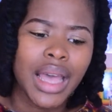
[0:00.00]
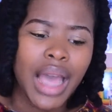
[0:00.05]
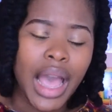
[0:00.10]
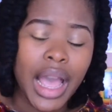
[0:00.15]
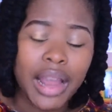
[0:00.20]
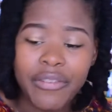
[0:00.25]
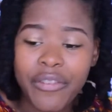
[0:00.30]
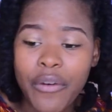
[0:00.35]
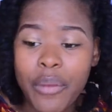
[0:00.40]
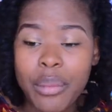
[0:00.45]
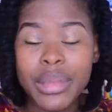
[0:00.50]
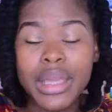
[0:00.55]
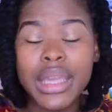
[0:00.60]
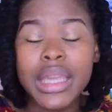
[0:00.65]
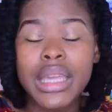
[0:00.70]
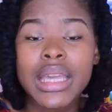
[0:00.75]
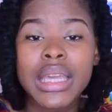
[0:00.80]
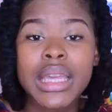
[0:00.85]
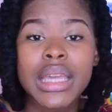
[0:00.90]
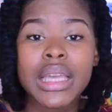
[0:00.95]
and for
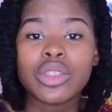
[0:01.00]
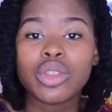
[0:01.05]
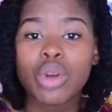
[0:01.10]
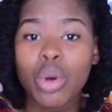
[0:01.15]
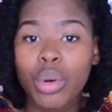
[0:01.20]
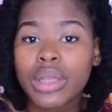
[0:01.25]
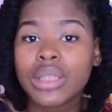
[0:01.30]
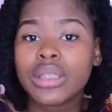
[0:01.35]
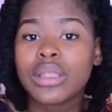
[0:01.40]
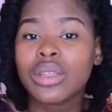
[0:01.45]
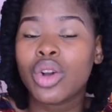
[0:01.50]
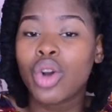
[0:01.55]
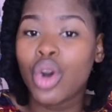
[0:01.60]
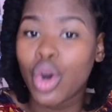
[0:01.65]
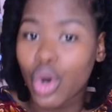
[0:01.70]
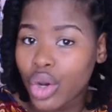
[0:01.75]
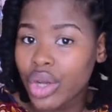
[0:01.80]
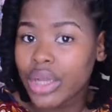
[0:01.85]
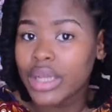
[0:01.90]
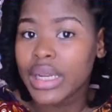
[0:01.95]
me it's always
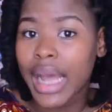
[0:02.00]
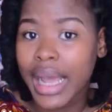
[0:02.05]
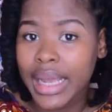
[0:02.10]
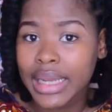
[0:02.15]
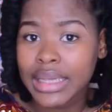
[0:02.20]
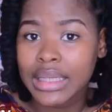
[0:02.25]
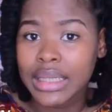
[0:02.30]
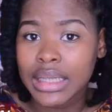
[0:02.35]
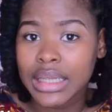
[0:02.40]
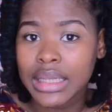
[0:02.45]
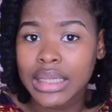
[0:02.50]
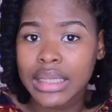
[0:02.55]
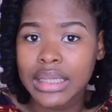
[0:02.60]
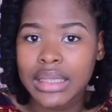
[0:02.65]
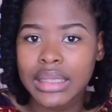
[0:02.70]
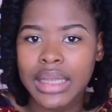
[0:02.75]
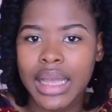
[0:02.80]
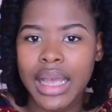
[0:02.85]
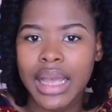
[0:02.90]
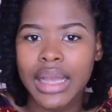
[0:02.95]
good
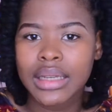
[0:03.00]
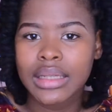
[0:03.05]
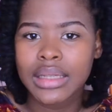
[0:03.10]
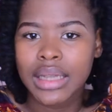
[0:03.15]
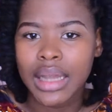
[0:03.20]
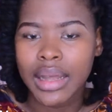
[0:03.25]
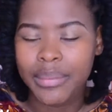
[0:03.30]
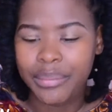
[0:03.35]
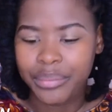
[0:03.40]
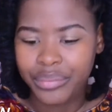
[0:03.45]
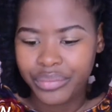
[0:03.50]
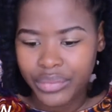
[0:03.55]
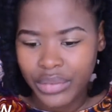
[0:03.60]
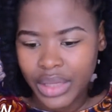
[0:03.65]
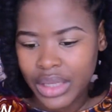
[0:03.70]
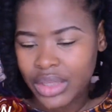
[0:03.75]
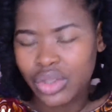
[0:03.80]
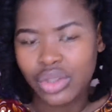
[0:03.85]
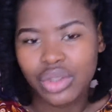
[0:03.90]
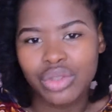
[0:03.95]
ideas, and
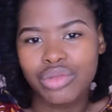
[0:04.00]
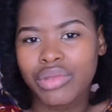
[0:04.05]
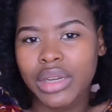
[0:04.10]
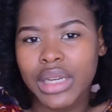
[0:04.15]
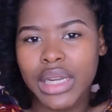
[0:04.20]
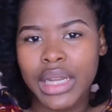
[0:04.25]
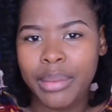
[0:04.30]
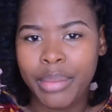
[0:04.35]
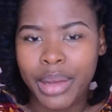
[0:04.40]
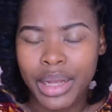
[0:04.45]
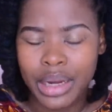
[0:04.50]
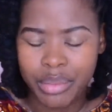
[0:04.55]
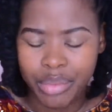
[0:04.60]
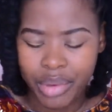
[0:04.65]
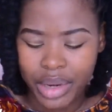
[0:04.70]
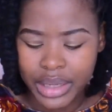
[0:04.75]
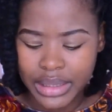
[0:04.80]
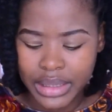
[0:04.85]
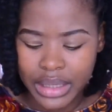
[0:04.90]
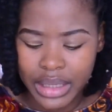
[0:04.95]
it's just really about
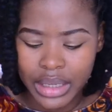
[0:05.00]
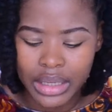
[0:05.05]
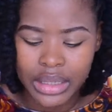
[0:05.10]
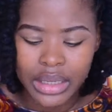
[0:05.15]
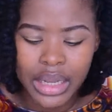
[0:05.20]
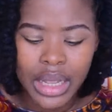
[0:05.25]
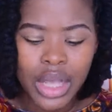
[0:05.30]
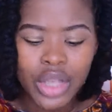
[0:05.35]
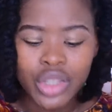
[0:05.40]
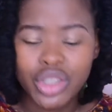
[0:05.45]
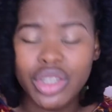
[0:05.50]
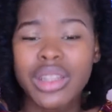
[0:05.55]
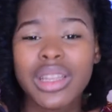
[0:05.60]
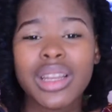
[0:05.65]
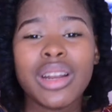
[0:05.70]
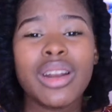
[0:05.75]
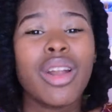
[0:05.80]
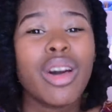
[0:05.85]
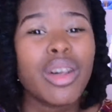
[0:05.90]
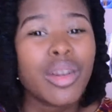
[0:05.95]
embracing it. So there
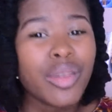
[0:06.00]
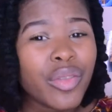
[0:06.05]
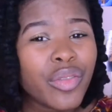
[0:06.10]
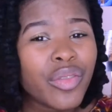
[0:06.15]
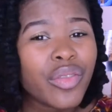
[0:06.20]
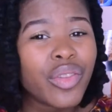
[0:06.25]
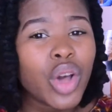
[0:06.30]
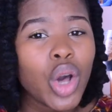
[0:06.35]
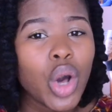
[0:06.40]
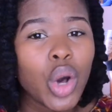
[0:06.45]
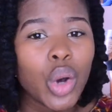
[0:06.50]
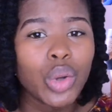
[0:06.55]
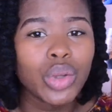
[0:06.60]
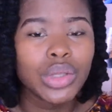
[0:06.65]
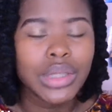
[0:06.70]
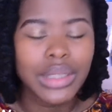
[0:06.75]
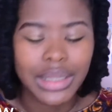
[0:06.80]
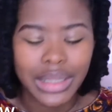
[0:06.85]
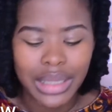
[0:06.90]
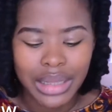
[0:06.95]
are a lot of
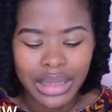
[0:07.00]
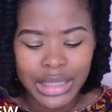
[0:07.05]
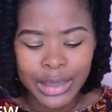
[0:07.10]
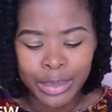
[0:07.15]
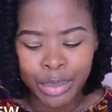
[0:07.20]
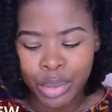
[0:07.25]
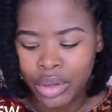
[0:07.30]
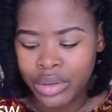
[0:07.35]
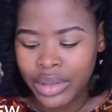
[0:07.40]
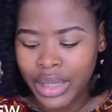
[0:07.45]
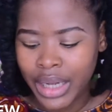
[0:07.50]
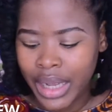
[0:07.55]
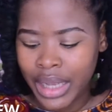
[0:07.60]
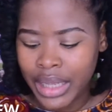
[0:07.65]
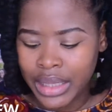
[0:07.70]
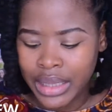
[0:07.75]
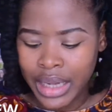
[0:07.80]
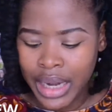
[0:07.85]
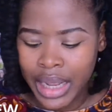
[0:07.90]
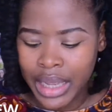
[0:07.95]
quotes in this book that
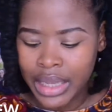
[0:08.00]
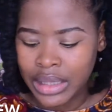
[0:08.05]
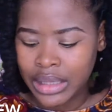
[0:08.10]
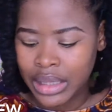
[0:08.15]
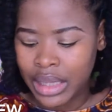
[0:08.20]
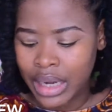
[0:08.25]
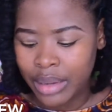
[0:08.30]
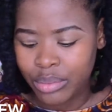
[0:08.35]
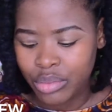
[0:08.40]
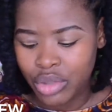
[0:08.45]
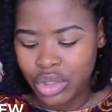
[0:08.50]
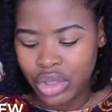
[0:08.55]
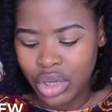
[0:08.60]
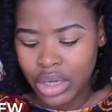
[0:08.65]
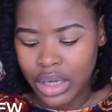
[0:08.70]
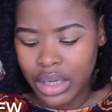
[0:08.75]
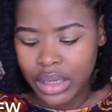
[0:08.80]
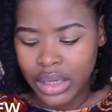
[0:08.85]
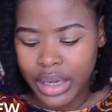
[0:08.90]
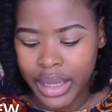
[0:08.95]
I'm just
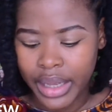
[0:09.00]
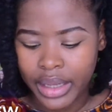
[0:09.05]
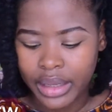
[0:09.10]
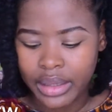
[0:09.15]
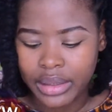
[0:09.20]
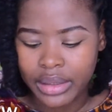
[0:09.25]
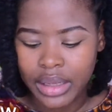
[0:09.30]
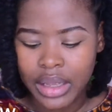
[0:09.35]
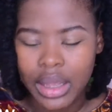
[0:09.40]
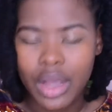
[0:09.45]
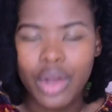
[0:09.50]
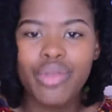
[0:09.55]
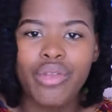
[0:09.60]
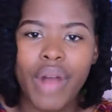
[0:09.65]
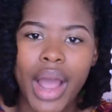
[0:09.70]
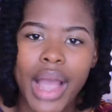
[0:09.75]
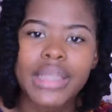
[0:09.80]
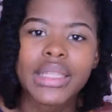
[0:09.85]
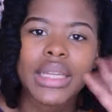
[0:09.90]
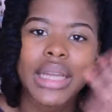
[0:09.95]
gonna like
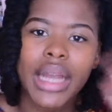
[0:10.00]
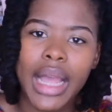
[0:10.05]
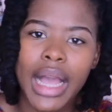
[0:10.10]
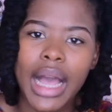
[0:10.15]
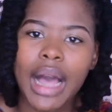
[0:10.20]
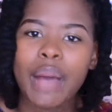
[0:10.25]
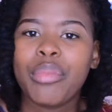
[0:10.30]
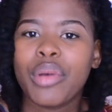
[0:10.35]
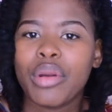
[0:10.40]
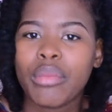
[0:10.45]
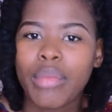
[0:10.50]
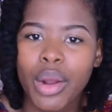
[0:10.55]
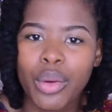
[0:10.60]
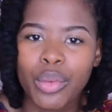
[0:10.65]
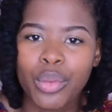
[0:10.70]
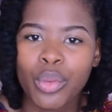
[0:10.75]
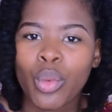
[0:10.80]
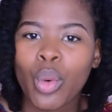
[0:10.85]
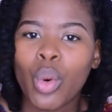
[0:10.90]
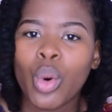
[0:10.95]
write and hang up on my
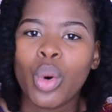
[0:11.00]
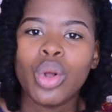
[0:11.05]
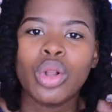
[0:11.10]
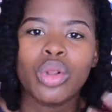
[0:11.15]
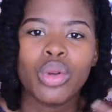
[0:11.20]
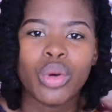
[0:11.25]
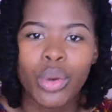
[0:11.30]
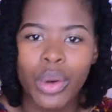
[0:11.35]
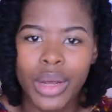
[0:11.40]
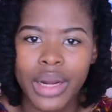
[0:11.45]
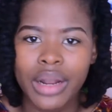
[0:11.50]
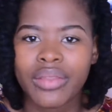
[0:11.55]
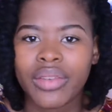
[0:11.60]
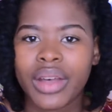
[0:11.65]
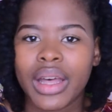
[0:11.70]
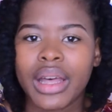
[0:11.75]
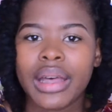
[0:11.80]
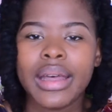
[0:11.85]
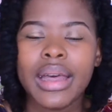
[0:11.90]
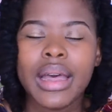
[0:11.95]
wall or whatever,
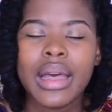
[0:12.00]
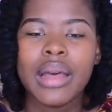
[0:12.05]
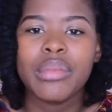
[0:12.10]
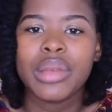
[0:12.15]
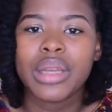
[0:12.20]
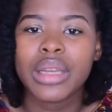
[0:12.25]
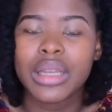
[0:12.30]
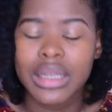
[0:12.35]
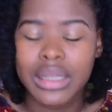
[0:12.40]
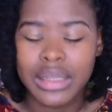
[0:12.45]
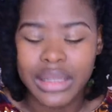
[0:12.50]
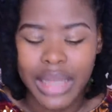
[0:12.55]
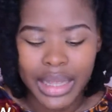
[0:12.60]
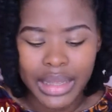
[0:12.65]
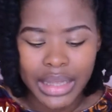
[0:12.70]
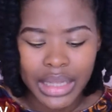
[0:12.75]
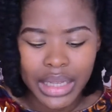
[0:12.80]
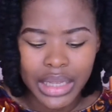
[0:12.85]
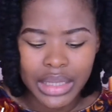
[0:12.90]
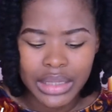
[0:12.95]
because I
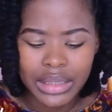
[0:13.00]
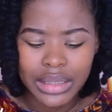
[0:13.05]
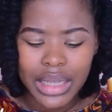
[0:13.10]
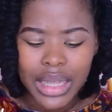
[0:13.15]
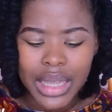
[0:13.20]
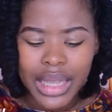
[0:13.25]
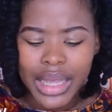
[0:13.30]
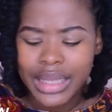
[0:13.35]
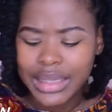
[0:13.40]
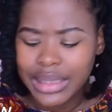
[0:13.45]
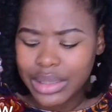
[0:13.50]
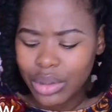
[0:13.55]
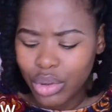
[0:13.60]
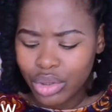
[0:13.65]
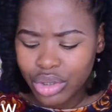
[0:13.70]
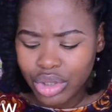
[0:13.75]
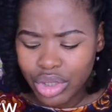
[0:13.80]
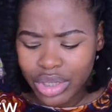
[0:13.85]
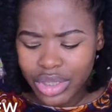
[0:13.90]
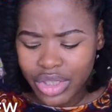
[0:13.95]
think it's
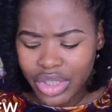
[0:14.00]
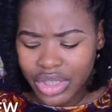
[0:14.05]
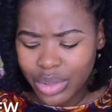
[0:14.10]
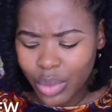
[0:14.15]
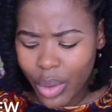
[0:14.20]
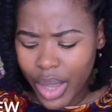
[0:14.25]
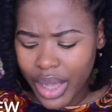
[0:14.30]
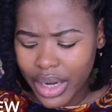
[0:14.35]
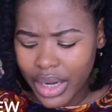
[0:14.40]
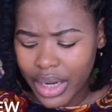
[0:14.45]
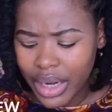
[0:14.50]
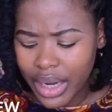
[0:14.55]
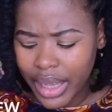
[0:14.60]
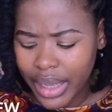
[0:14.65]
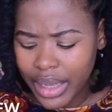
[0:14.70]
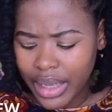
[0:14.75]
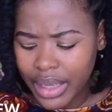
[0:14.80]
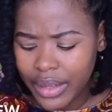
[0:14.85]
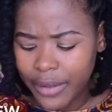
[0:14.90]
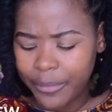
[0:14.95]
also just quite a
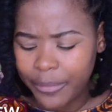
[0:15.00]
like